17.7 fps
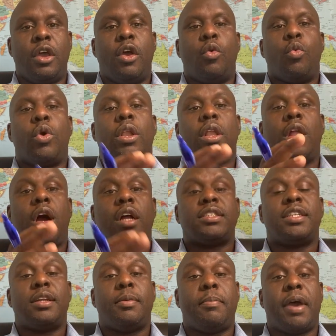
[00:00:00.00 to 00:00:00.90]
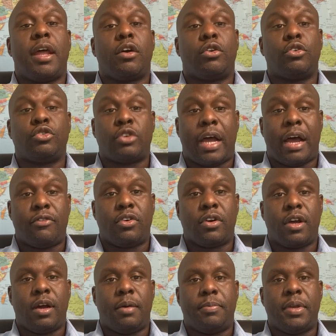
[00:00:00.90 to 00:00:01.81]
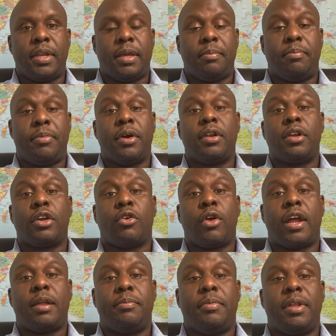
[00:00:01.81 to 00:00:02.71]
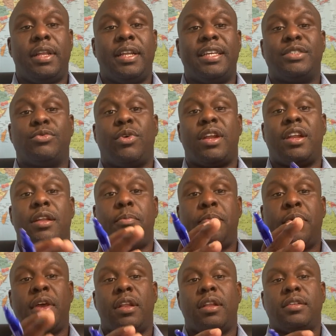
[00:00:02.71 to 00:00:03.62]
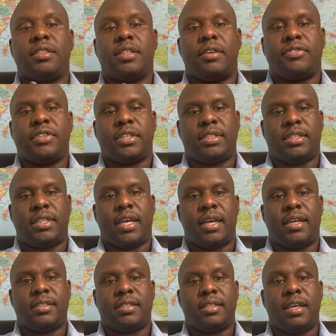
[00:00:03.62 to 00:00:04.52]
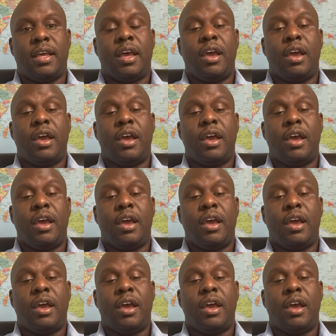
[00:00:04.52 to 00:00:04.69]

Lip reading: When launching a medical travel company, building credibility is one of the pillars of success.